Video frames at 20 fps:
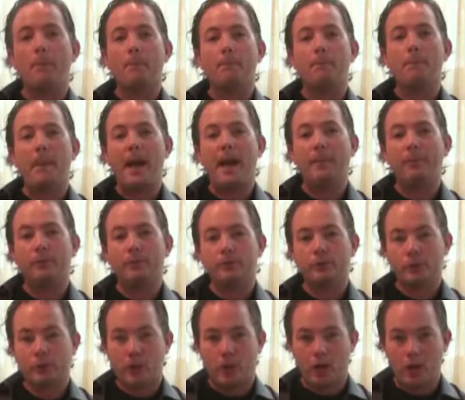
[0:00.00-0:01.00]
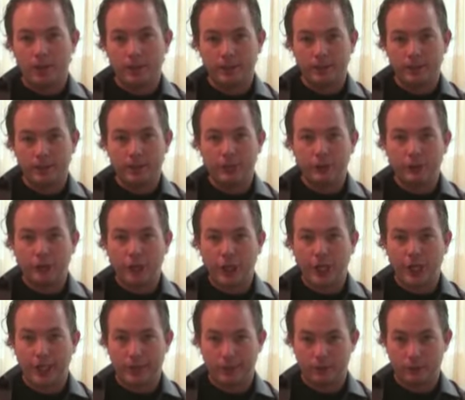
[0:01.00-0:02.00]
Babbles consonant
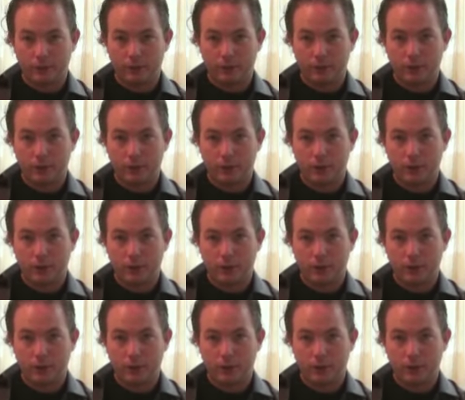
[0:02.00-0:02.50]
chains.